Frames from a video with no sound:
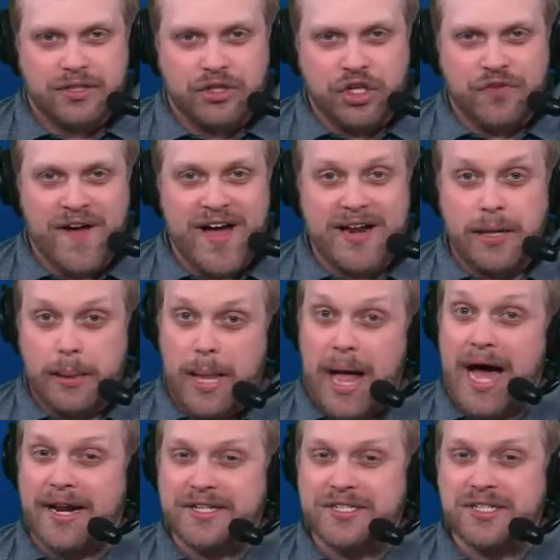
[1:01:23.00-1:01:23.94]
you've had a
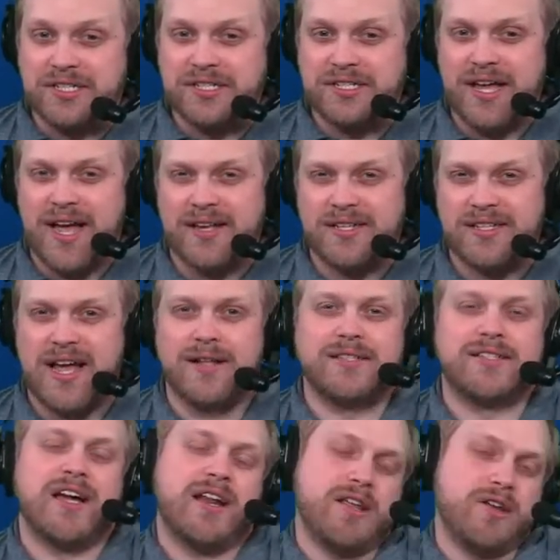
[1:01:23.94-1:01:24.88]
lot of success
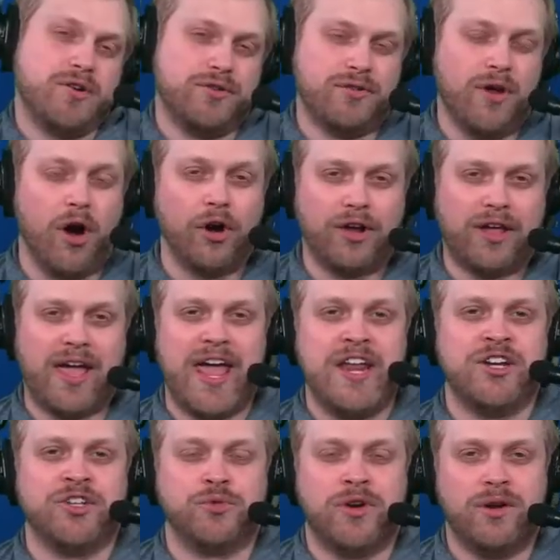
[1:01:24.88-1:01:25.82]
outside of your dark
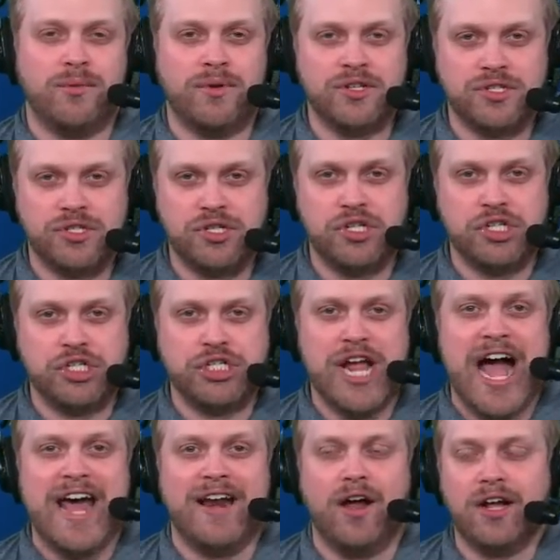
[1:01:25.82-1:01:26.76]
ages when it was
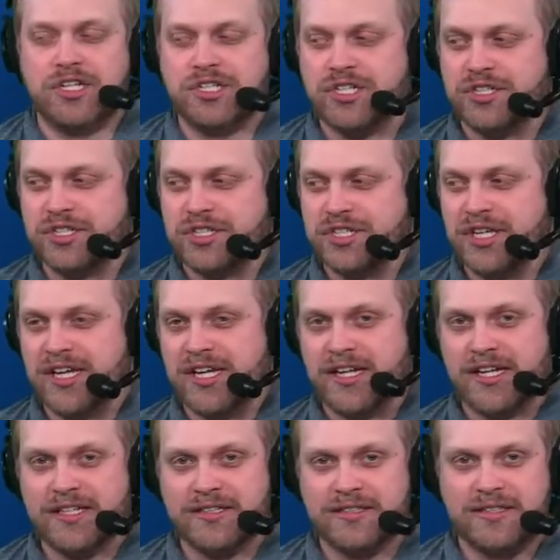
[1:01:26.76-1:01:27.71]
Chad
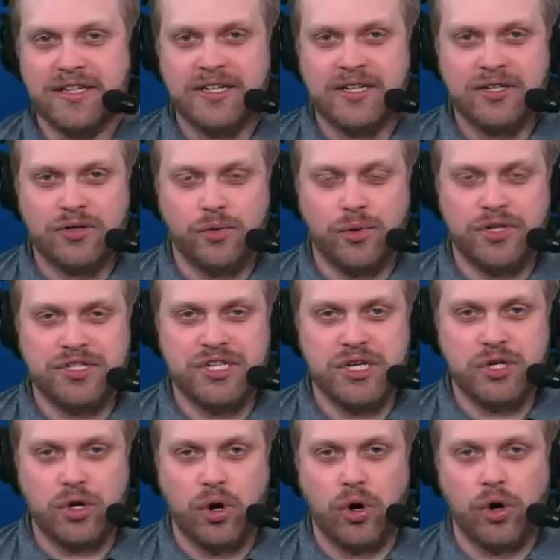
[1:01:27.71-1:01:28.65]
Hutchinson and
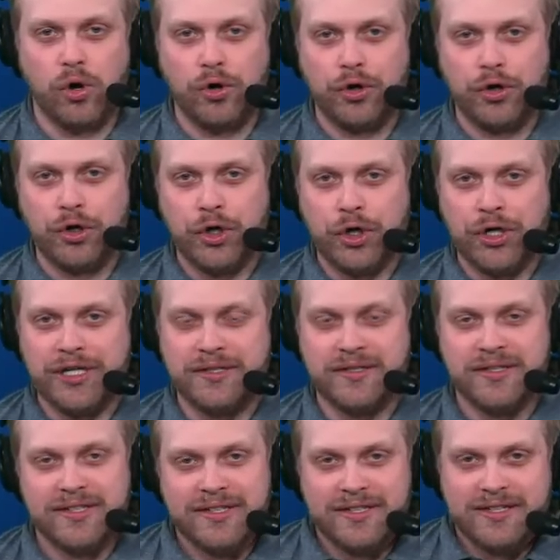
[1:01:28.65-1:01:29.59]
Quincy Carter
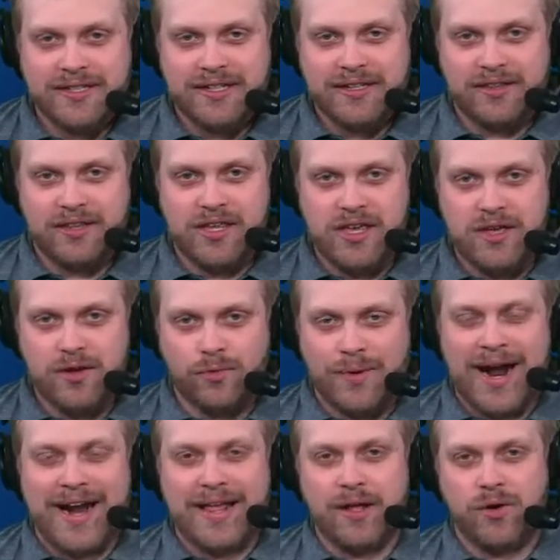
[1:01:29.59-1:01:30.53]
and the
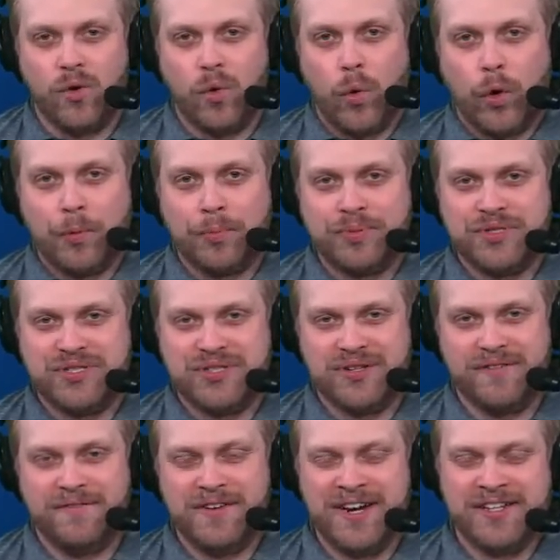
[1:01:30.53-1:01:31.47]
rotting corpse
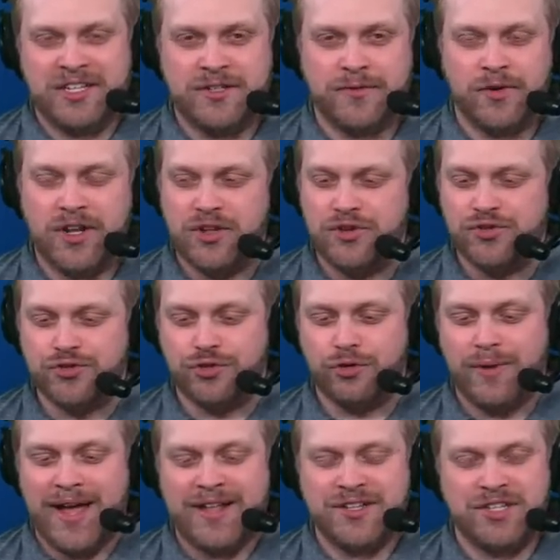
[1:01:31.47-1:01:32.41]
of Vinny Testaverde and
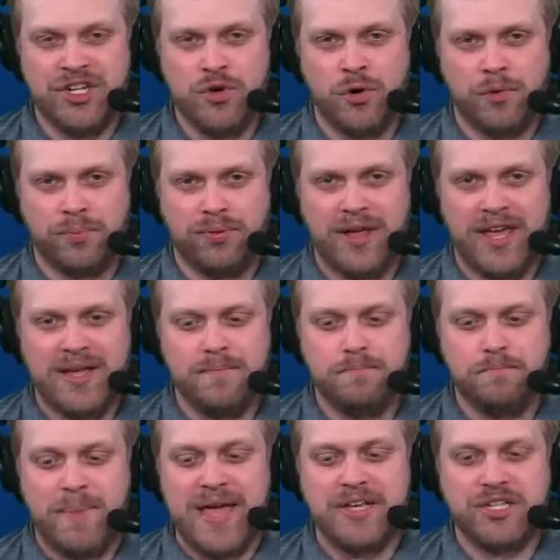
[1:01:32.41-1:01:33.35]
Drew Henson. You were
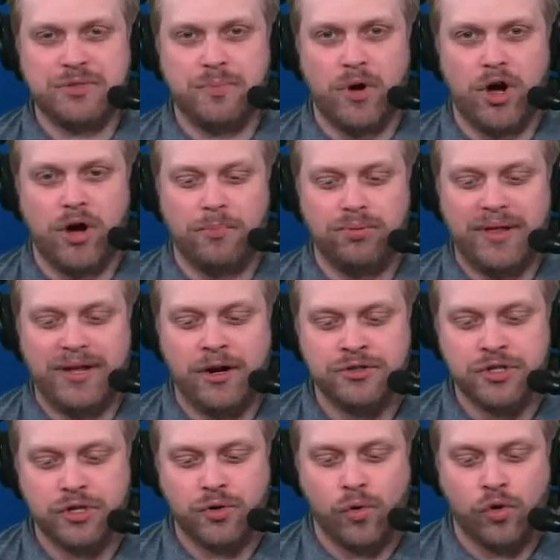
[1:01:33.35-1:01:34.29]
playing baseball
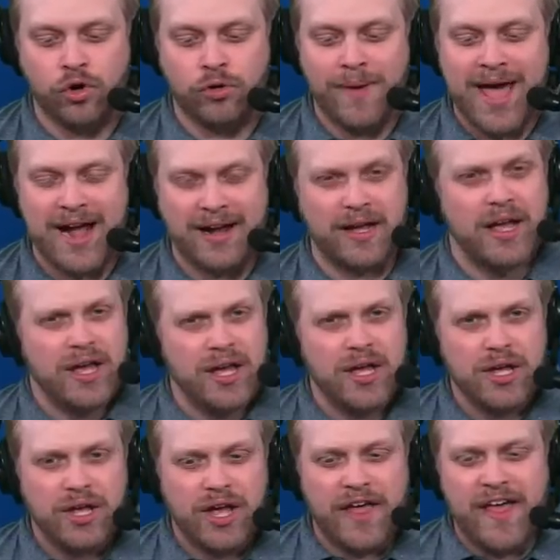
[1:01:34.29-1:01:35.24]
players at quarterback.
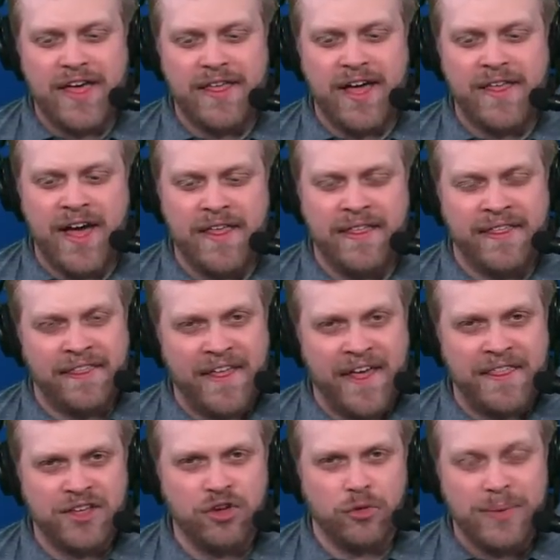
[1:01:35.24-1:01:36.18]
I, I,
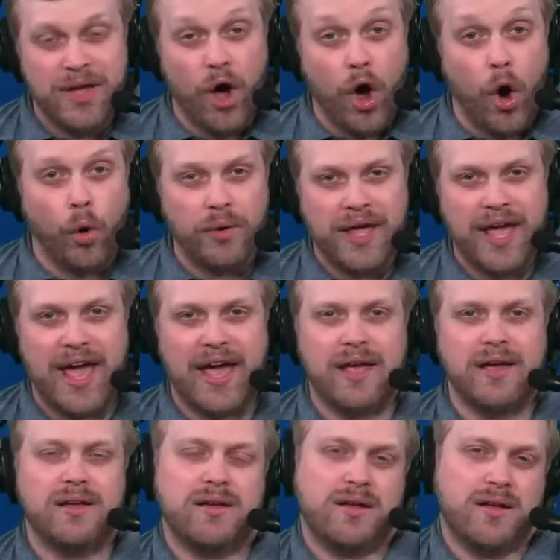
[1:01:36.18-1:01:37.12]
I think you'll be
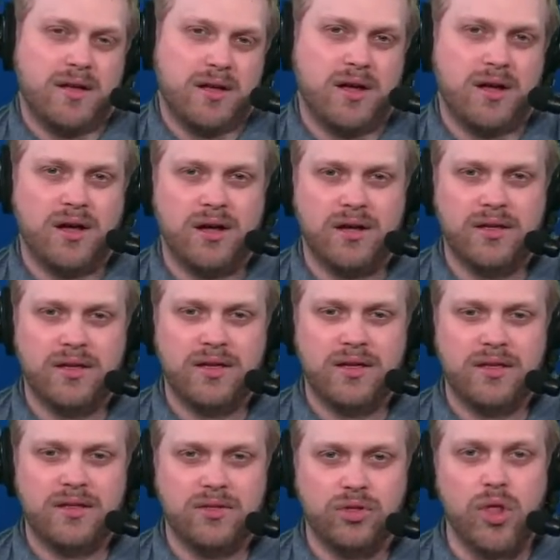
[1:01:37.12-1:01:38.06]
okay uh,
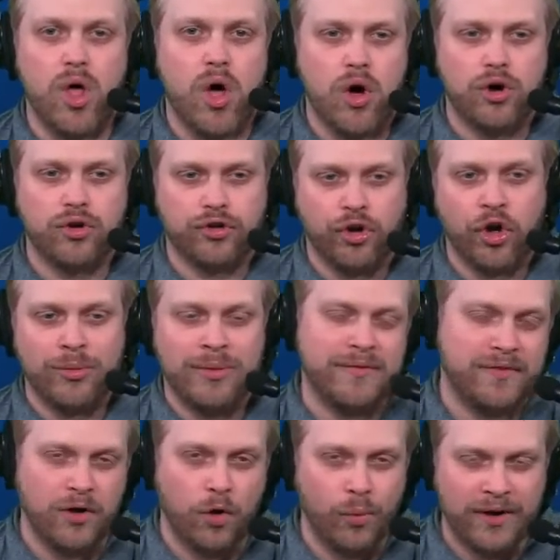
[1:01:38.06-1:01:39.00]
long term. Even
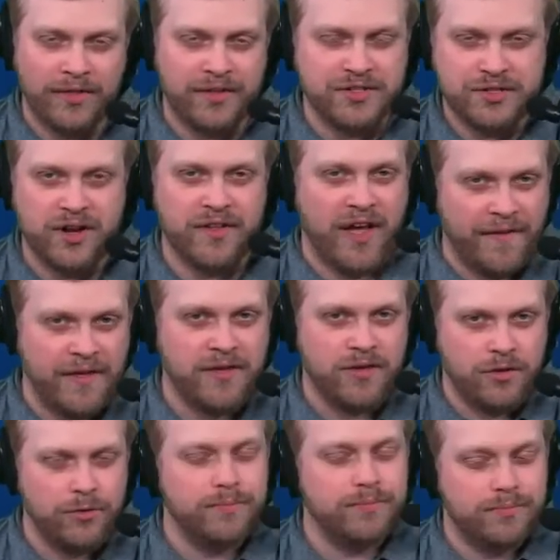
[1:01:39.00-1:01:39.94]
if you don't win it this year, I
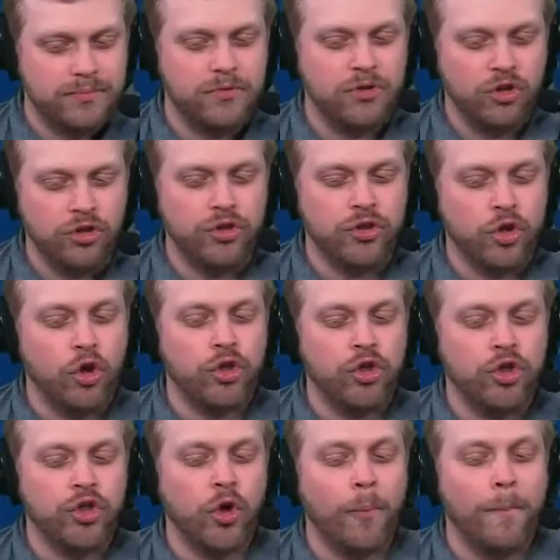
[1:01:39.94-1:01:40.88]
think you, you'll,
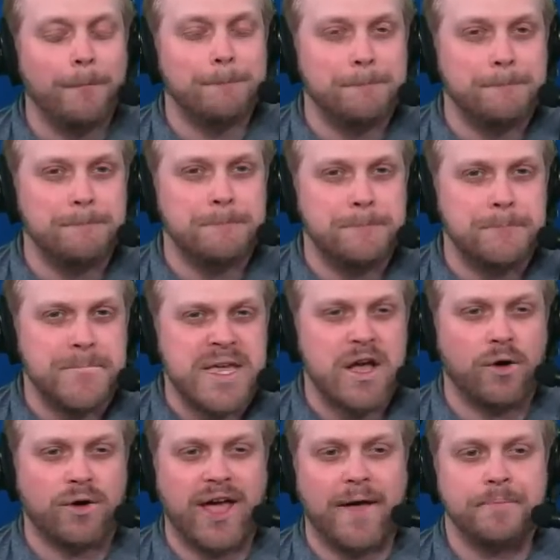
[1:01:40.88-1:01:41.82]
you'll
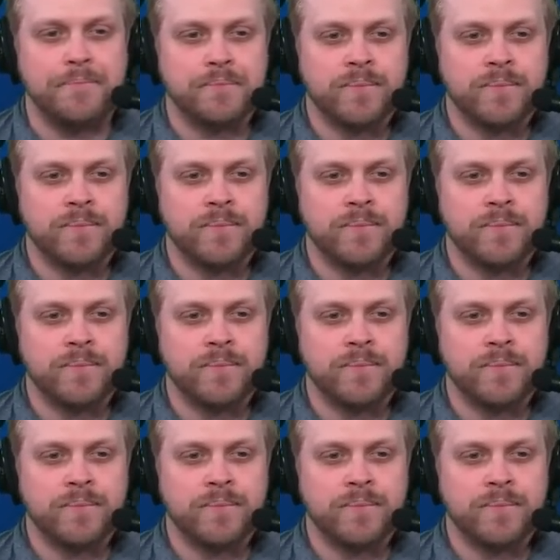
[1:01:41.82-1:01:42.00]
be okay.